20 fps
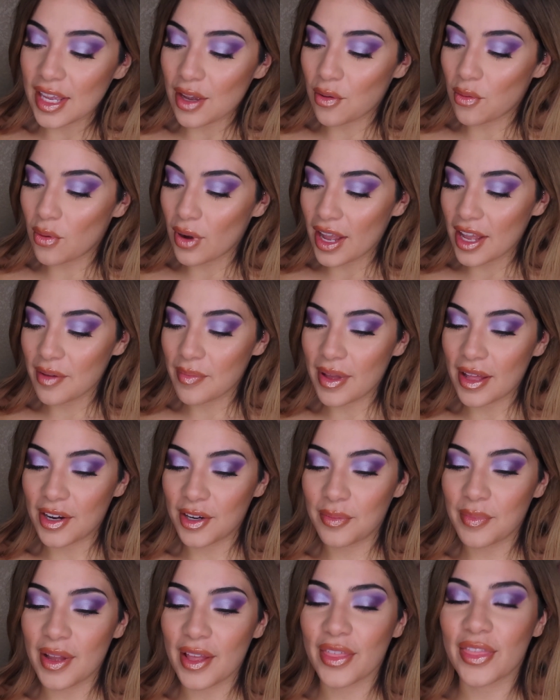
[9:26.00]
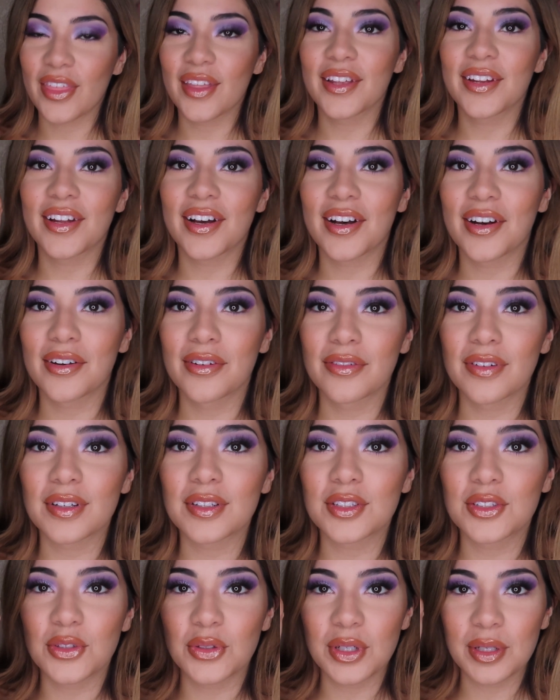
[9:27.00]
way better method of
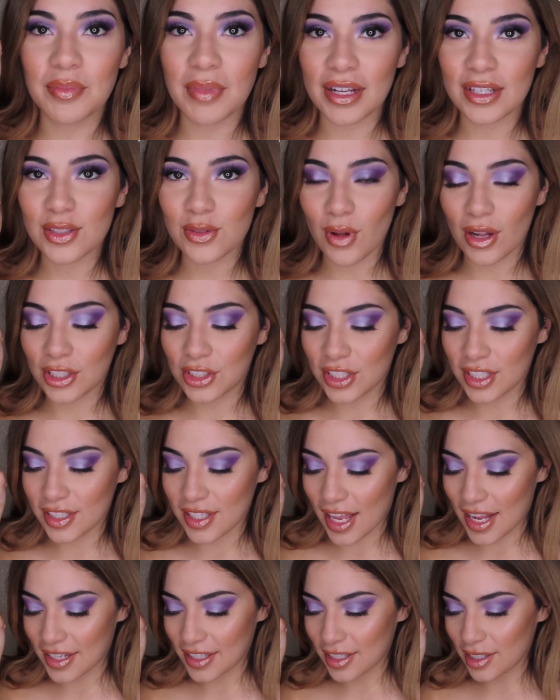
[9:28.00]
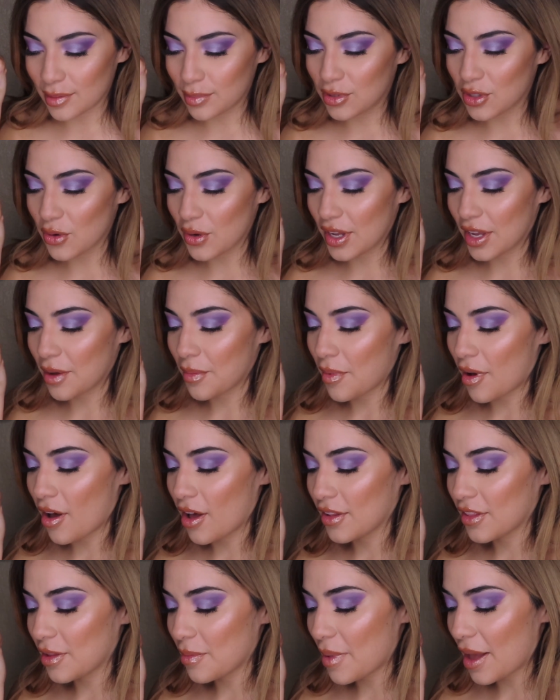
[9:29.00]
doing my swatches. I ended up doing them
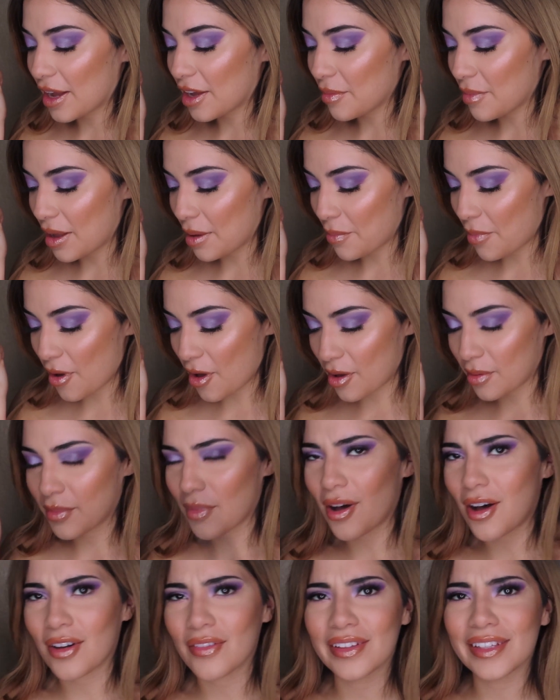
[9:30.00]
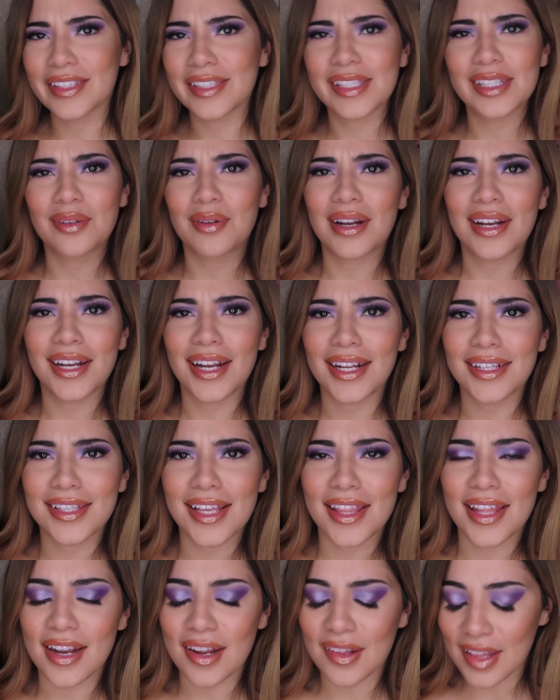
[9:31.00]
on the back of my palm. Obviously, why did I say
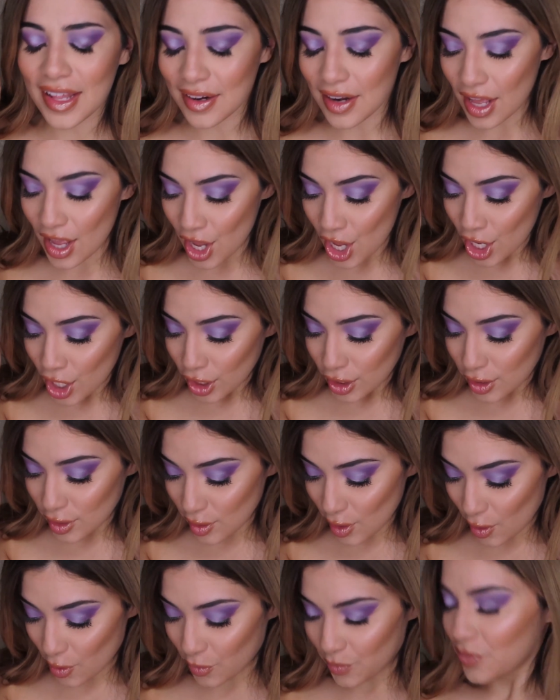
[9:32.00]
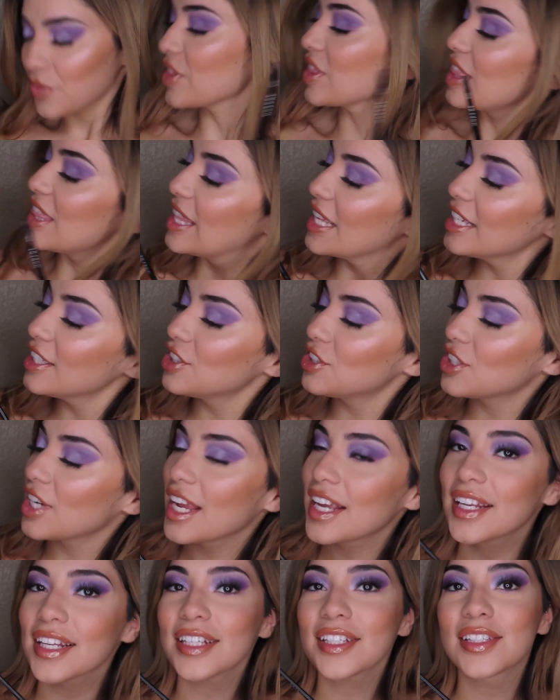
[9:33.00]
that out loud? So this
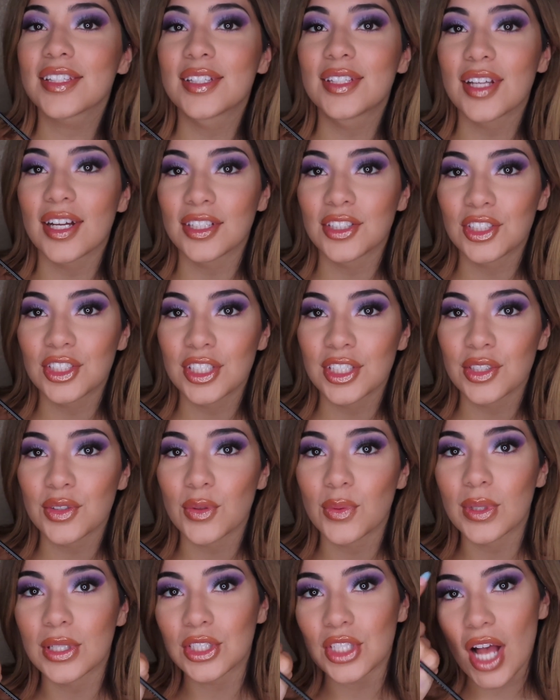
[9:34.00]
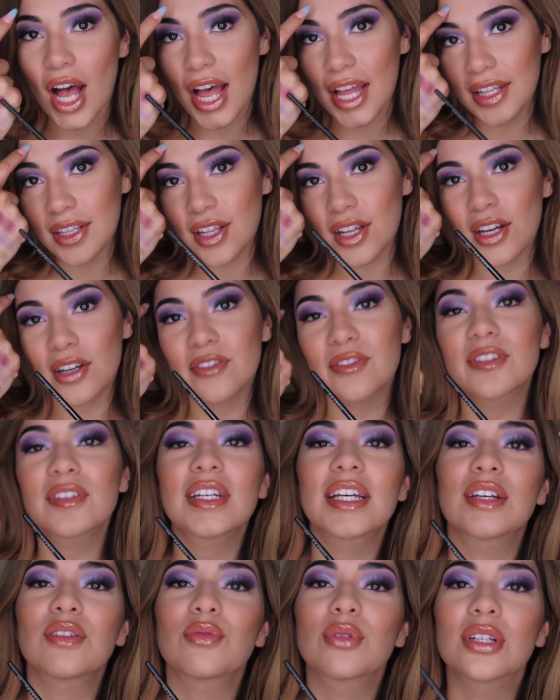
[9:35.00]
shade is Dungeon, which I love.
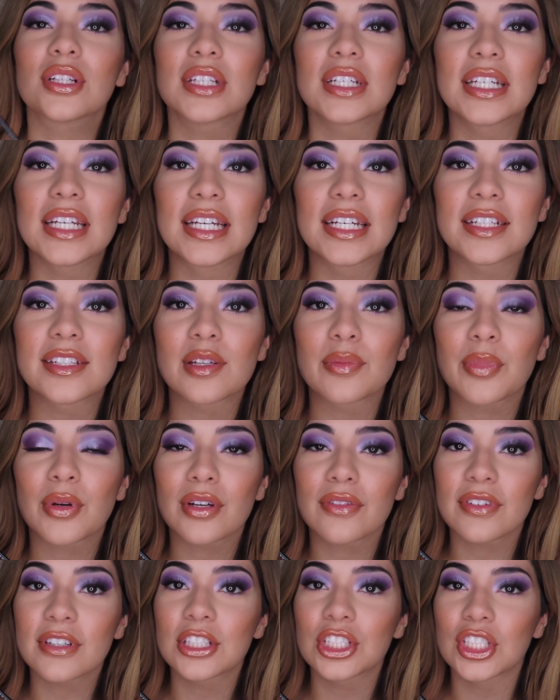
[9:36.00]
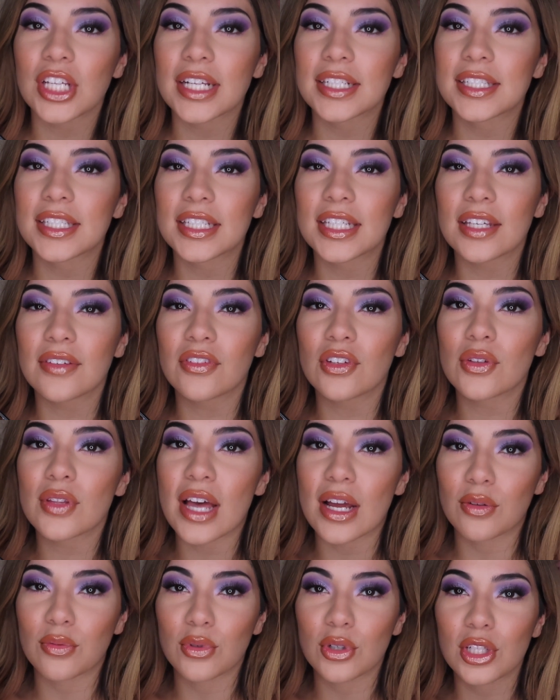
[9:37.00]
It really is a perfect shade to give you
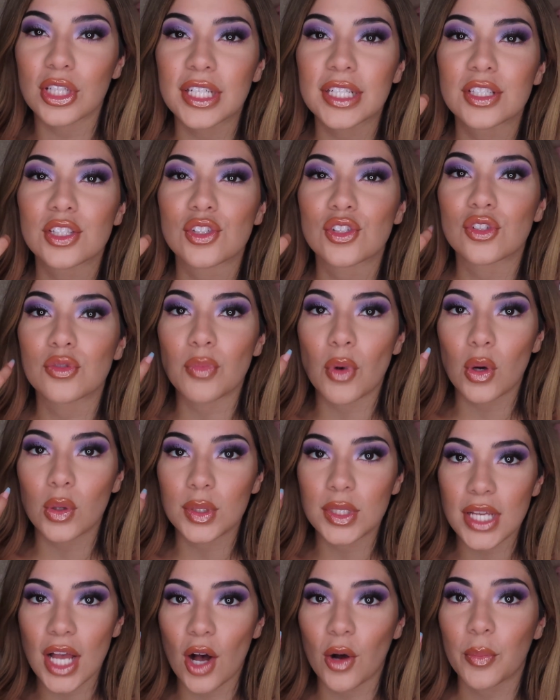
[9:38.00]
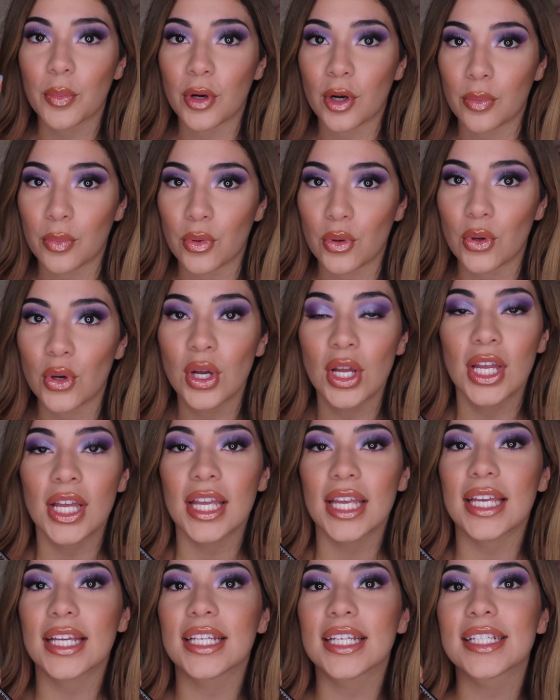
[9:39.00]
that really smoked out purple.
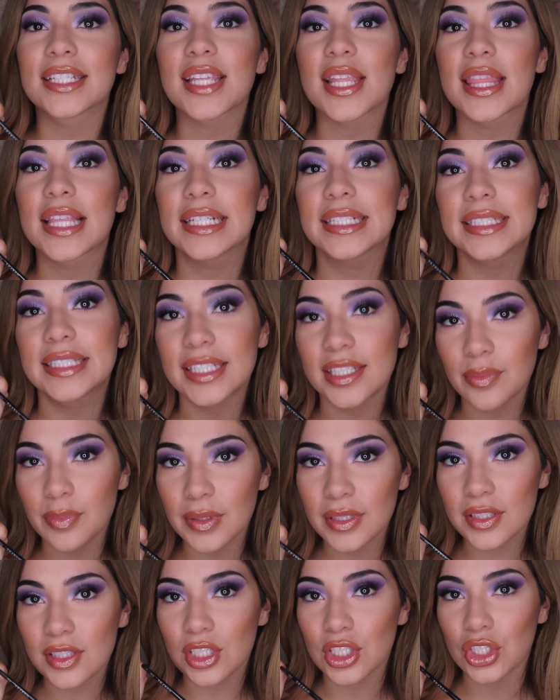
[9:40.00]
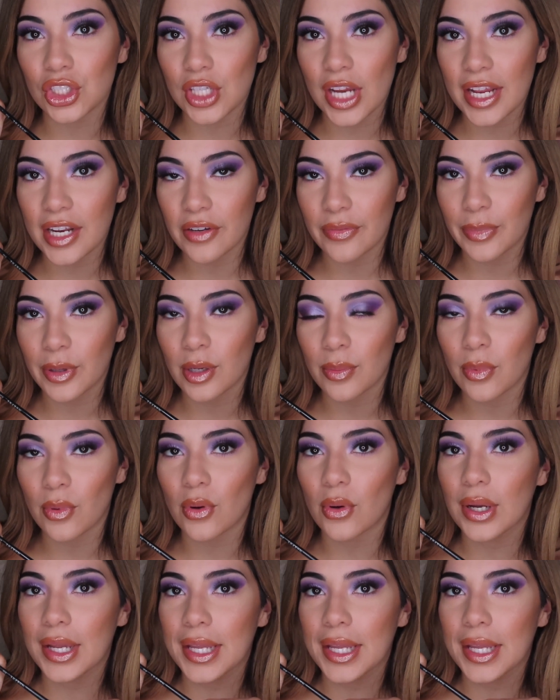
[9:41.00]
It is the deepest shade of purple